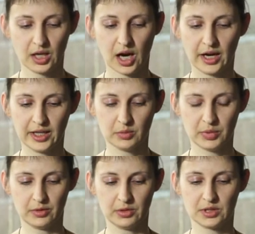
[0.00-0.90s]
high-end
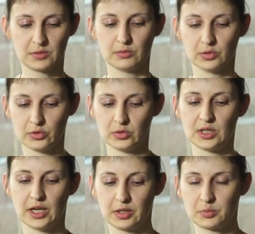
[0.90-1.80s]
barriers, we want to use
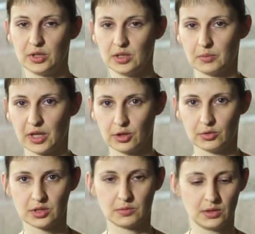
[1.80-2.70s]
direct printing
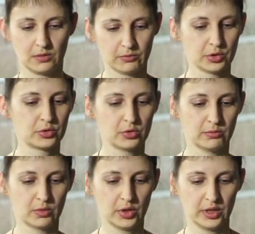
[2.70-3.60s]
methods, we want to
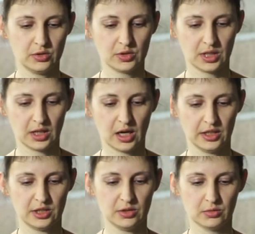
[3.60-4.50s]
avoid using
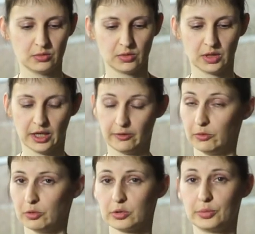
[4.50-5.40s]
ITO, and we
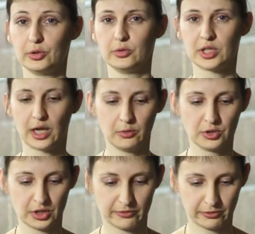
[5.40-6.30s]
want to produce
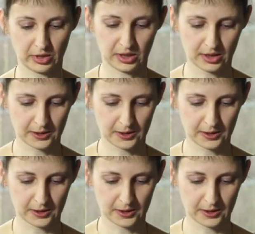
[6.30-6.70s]
halogen-free.